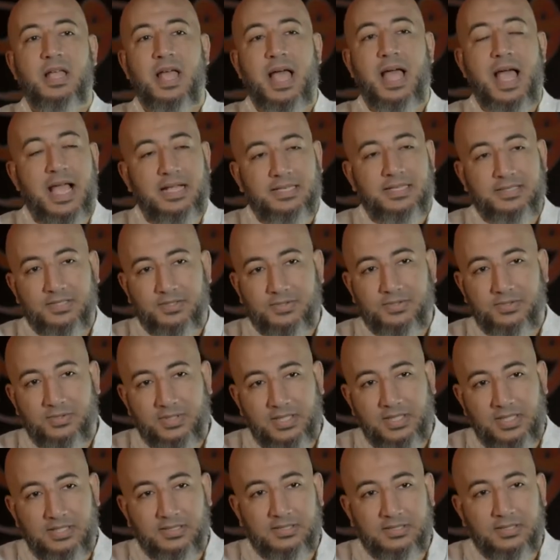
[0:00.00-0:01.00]
access to
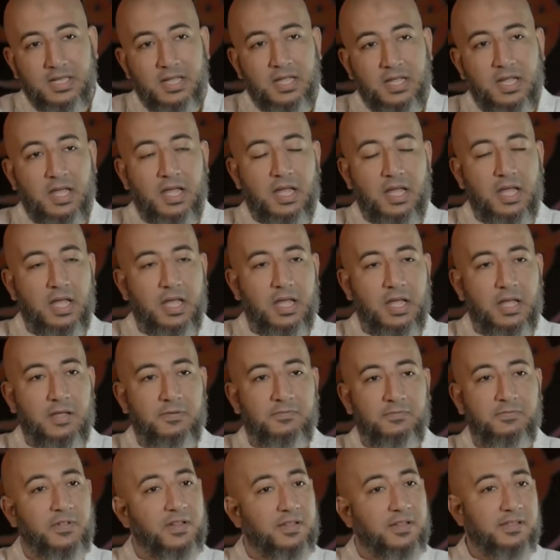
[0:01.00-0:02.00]
these
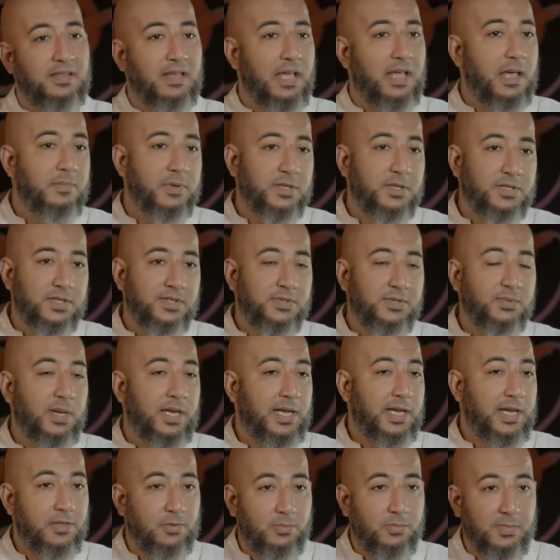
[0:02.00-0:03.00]
filthy images,
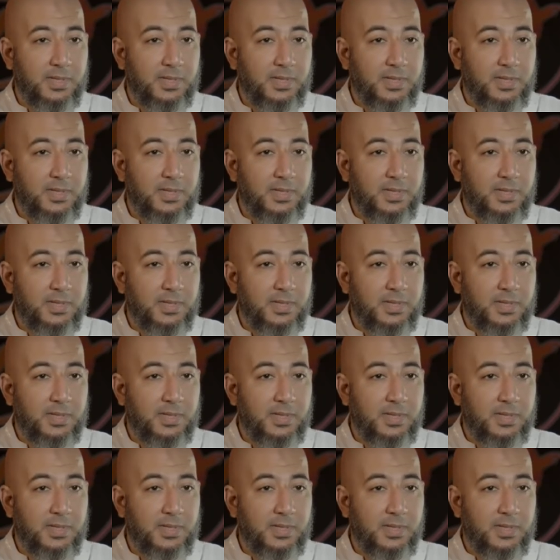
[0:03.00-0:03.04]
walayadu